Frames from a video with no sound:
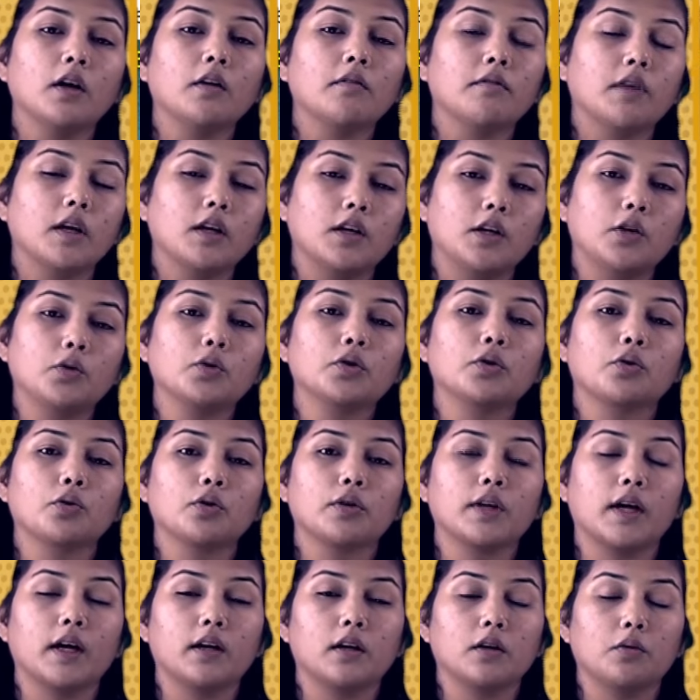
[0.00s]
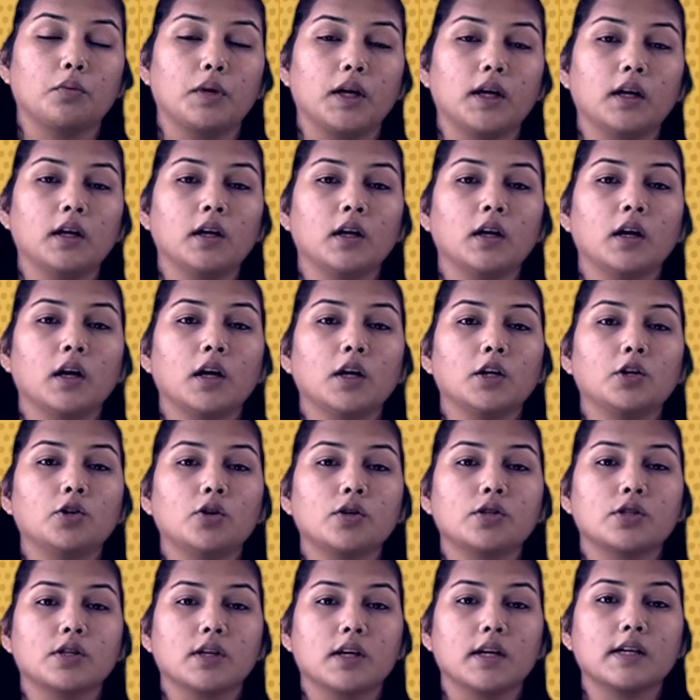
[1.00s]
When you throw that away,
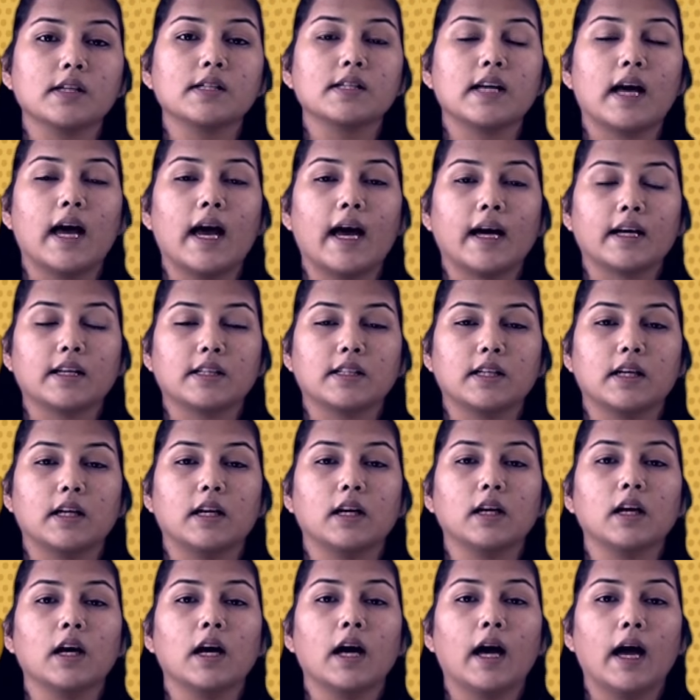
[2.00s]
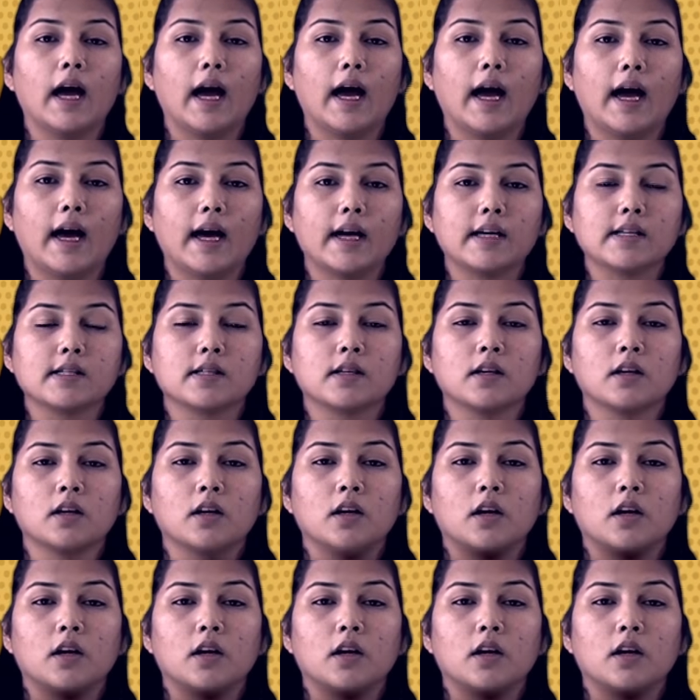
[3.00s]
you're just acting as